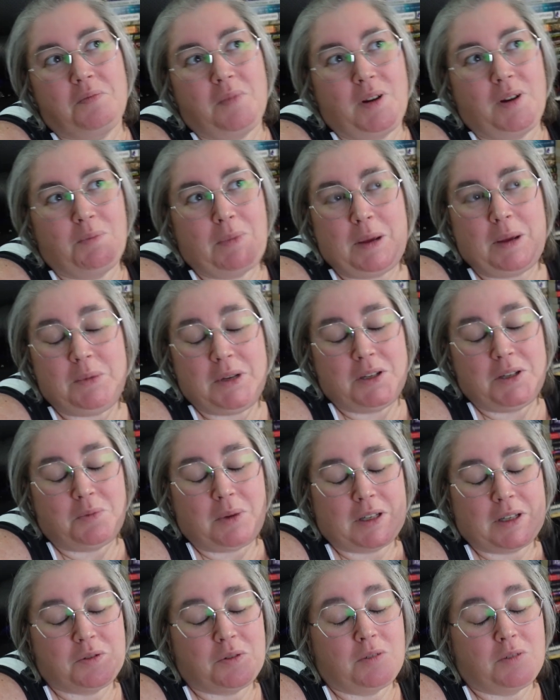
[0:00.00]
maybe in
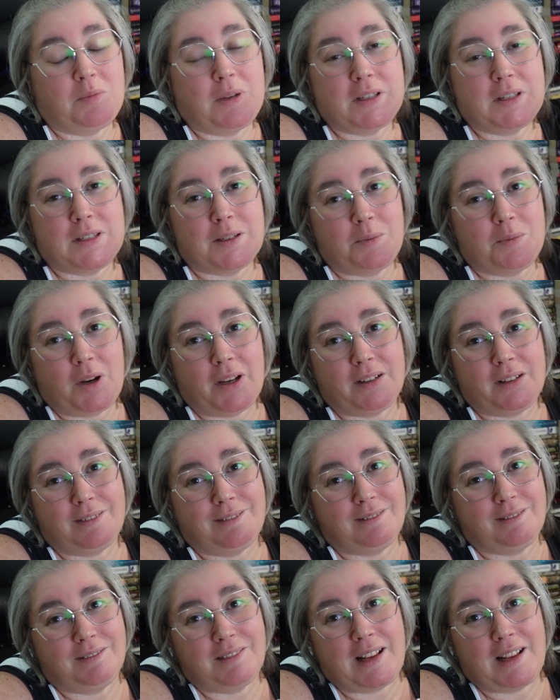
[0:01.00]
about 12 months I might
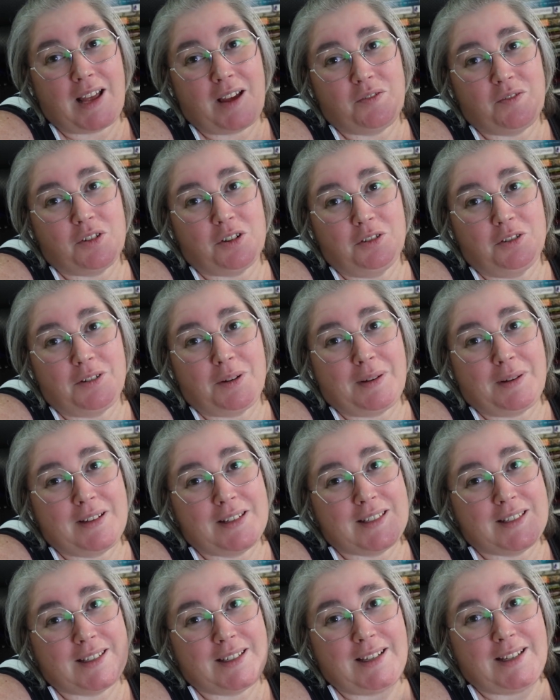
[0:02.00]
have a look at it
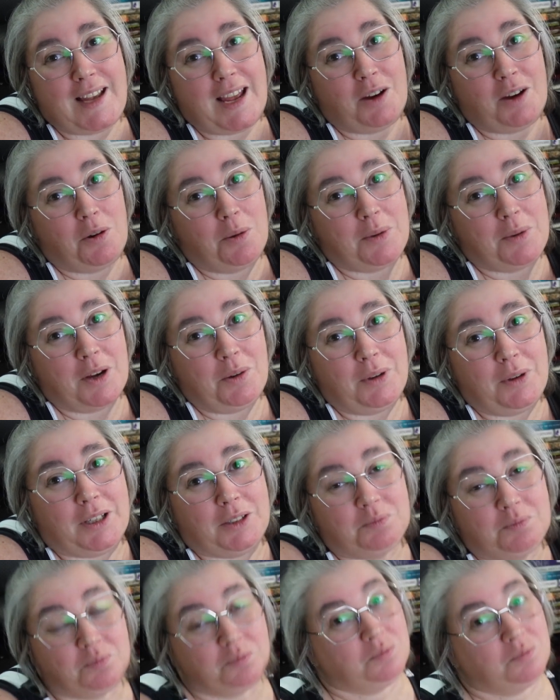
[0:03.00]
and see how I'm going.
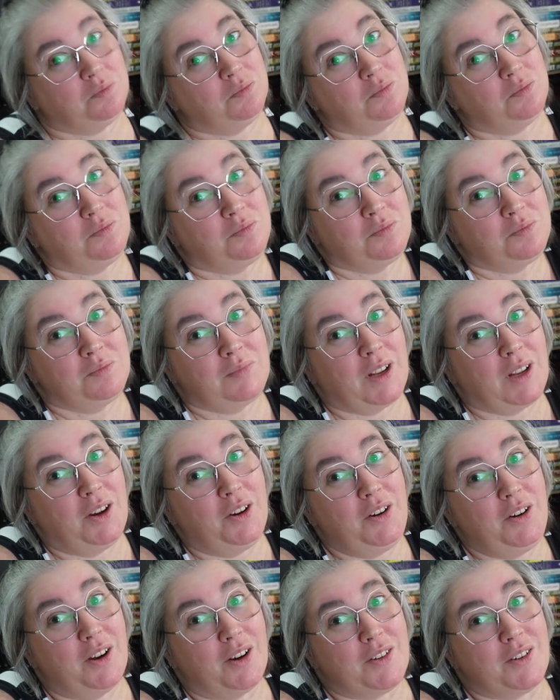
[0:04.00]

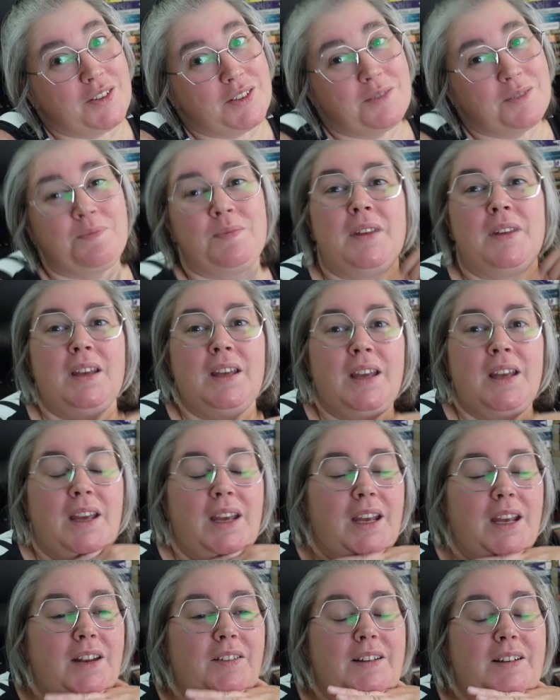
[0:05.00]
Who knows?
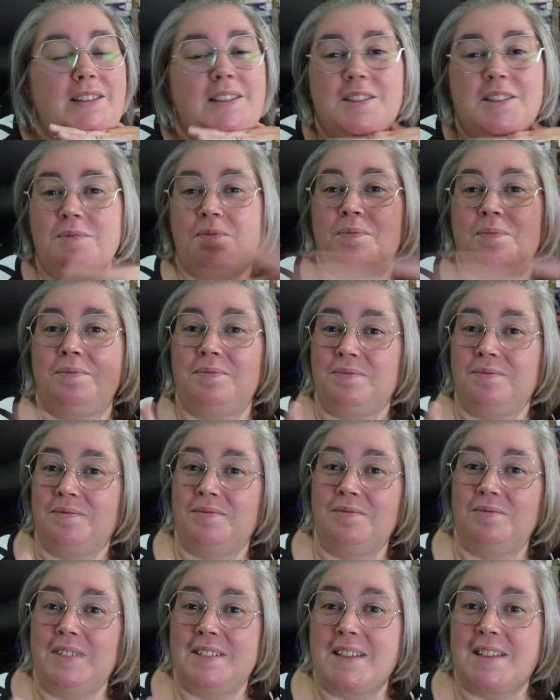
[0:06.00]
Anyways,
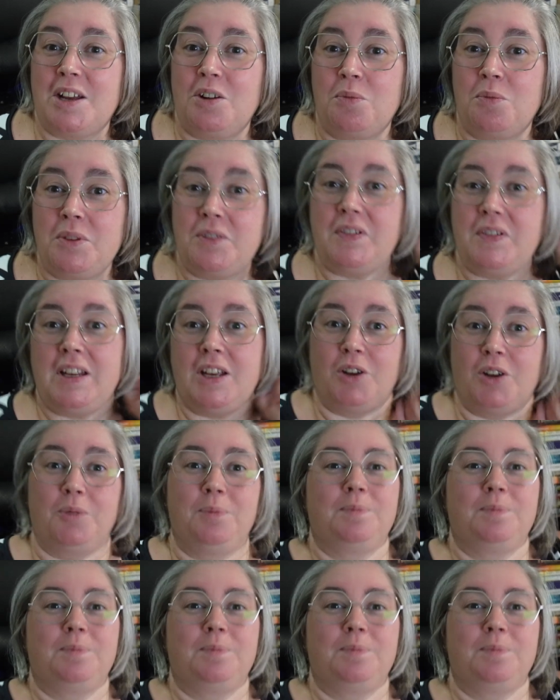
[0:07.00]
let's get on with the video.